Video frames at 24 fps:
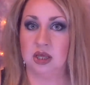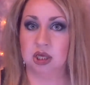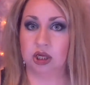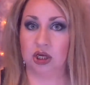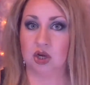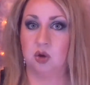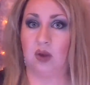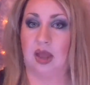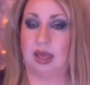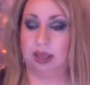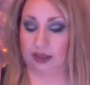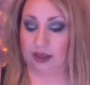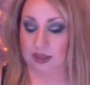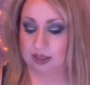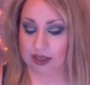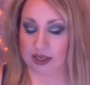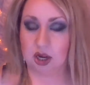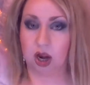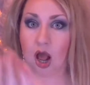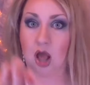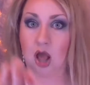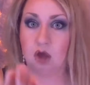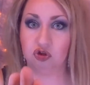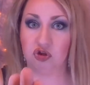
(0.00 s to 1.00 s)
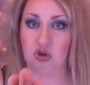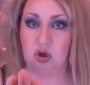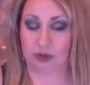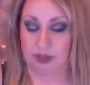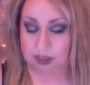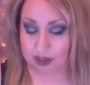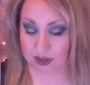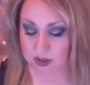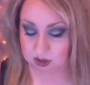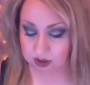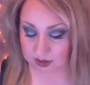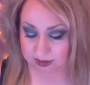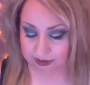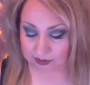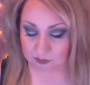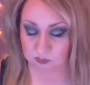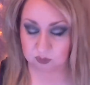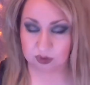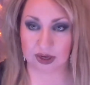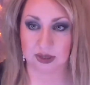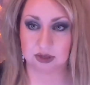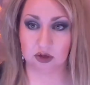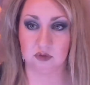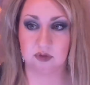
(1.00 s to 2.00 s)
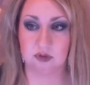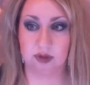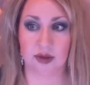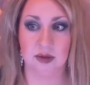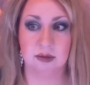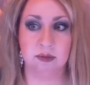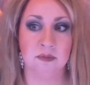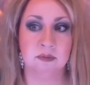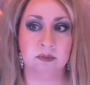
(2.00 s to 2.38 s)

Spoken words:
You know, like here, I'll show you. Like when I do that.